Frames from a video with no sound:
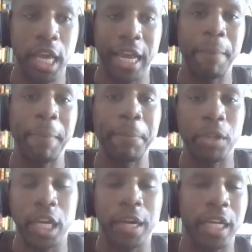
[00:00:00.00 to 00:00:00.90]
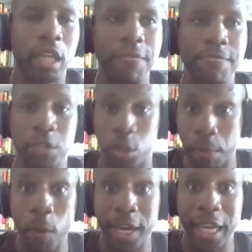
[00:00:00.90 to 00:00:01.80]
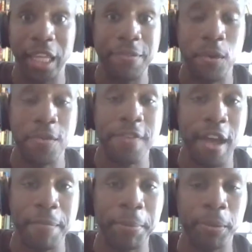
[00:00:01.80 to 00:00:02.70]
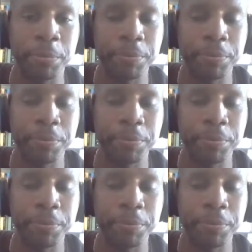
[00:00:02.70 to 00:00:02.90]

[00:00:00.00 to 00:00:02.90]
And I had people here. I had to your point, I had 4 or 5 people